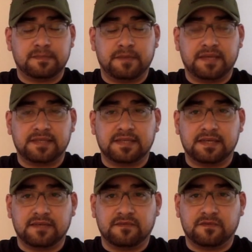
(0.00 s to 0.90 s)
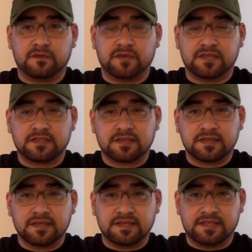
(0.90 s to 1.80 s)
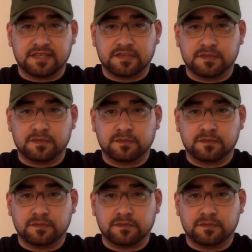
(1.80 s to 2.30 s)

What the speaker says: baseline for risk assessment.